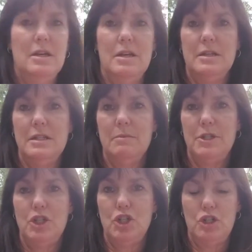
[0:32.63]
some
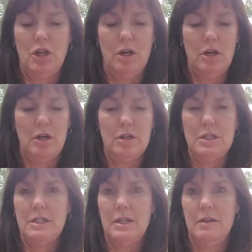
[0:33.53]

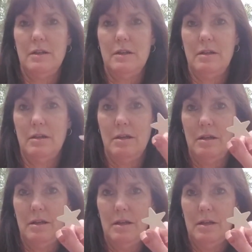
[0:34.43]
stars
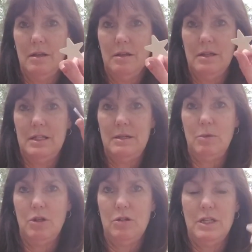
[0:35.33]

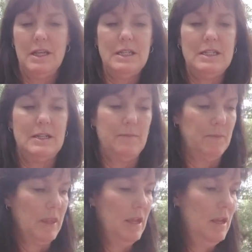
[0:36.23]
similar to this.
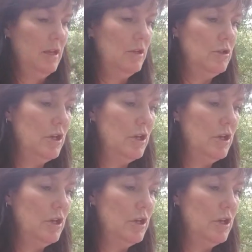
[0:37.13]
You should